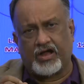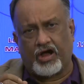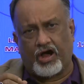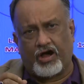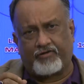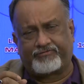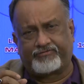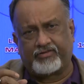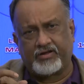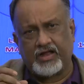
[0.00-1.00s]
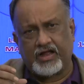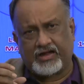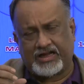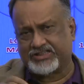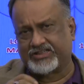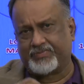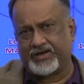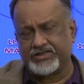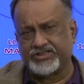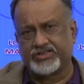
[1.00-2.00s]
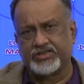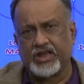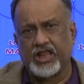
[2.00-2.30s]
of customers